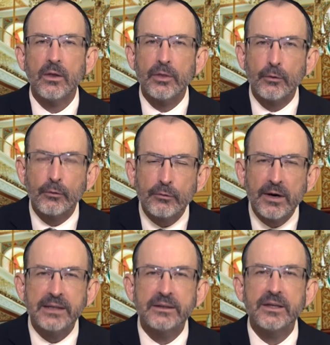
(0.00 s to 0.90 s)
the
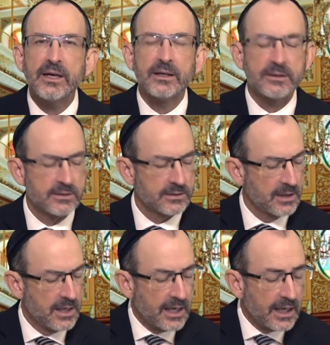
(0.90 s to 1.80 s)
right things,
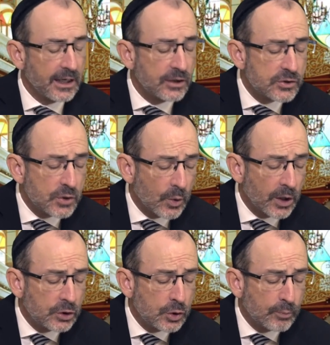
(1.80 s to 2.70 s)
it is
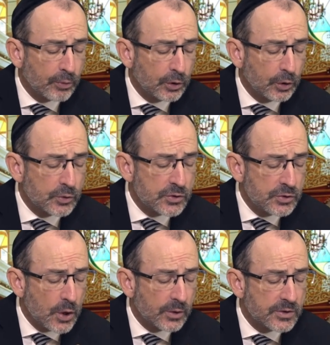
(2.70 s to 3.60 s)
going to produce,
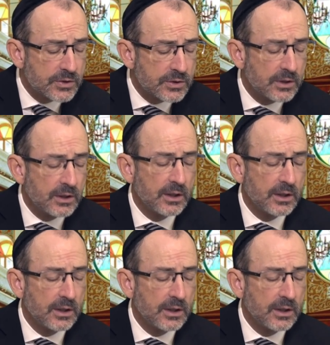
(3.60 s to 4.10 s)
notice,